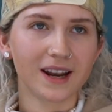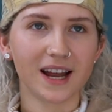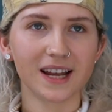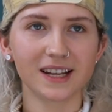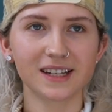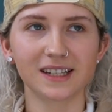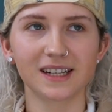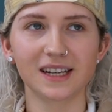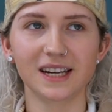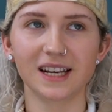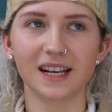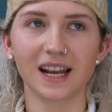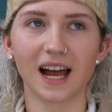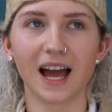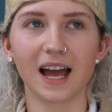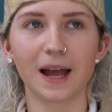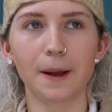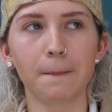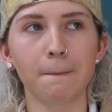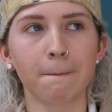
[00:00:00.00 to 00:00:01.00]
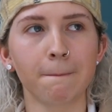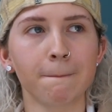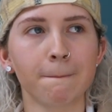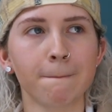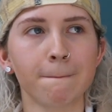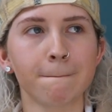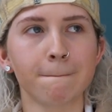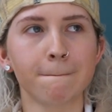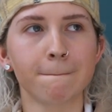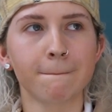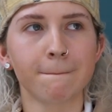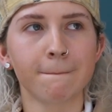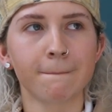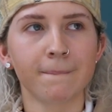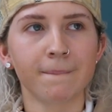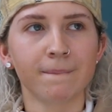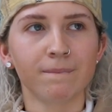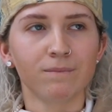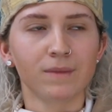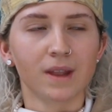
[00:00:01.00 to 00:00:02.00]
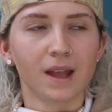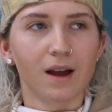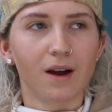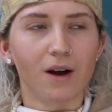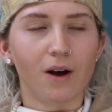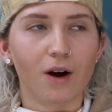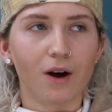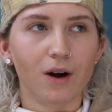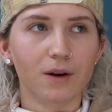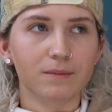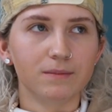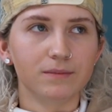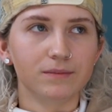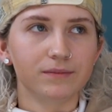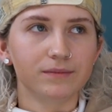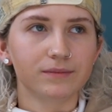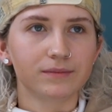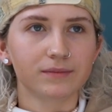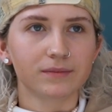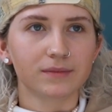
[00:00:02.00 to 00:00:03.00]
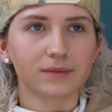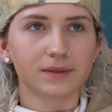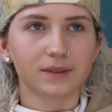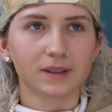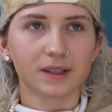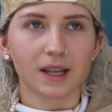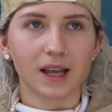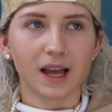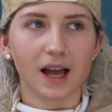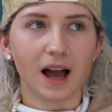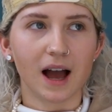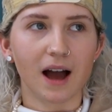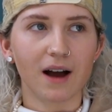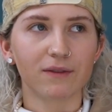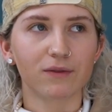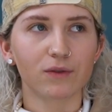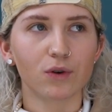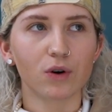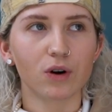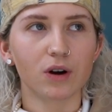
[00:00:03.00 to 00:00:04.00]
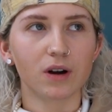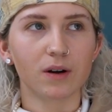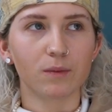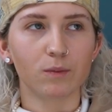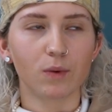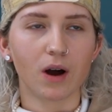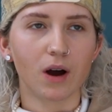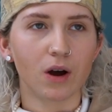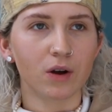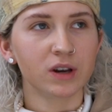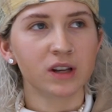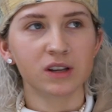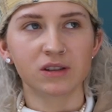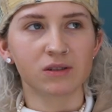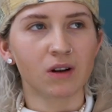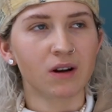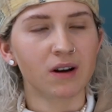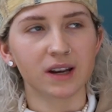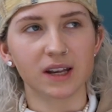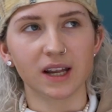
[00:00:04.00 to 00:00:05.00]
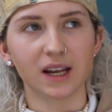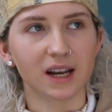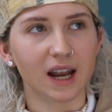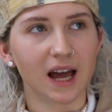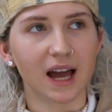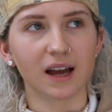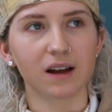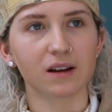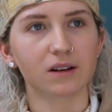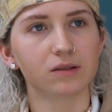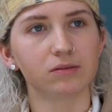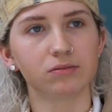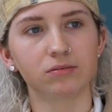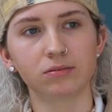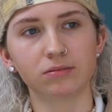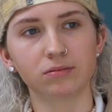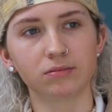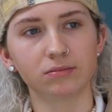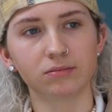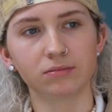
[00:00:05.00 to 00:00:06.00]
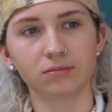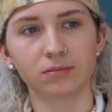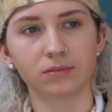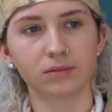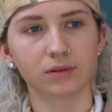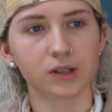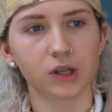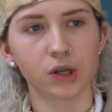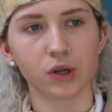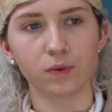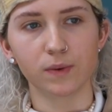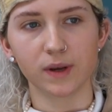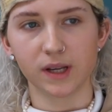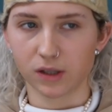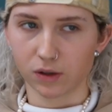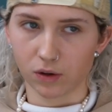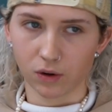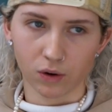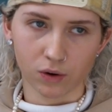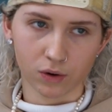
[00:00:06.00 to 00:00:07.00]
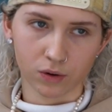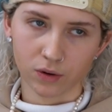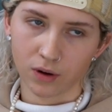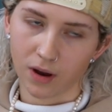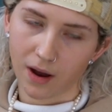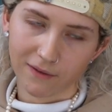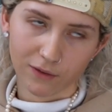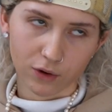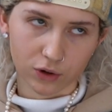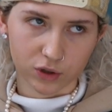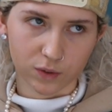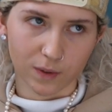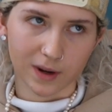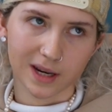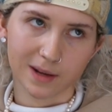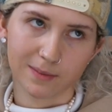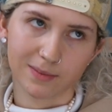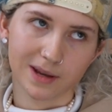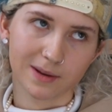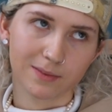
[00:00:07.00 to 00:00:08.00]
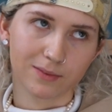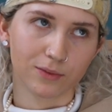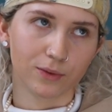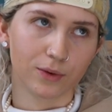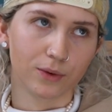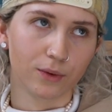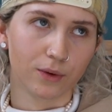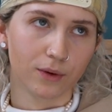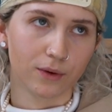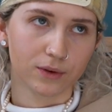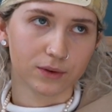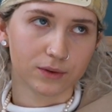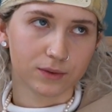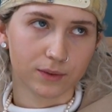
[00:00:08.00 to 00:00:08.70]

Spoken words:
nicely. Like, I only started it like 2 weeks ago. I've got 20 people